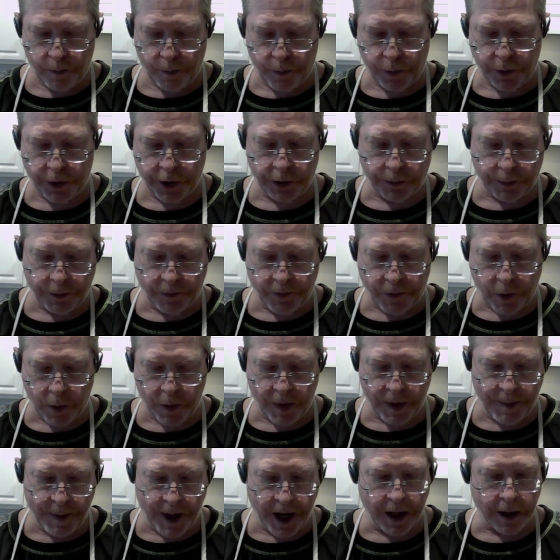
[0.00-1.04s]
just before
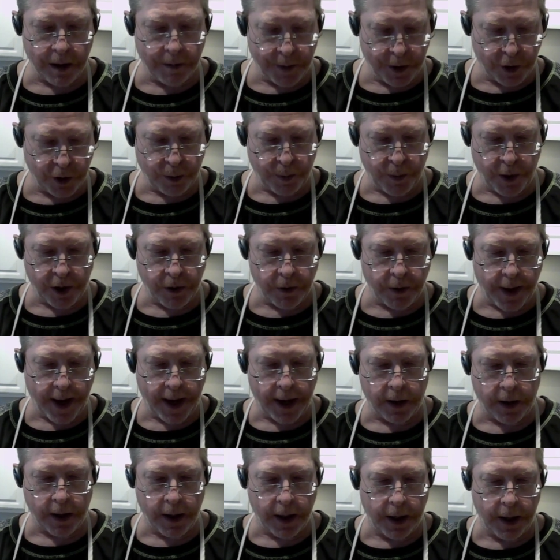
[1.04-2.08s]
we bake them and sprinkle that
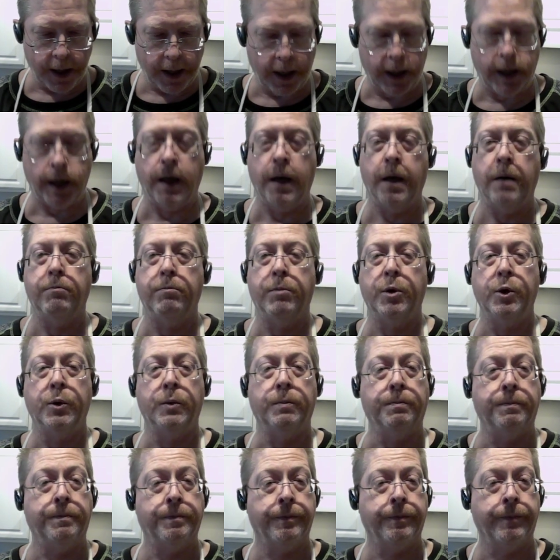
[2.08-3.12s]
on, and boom.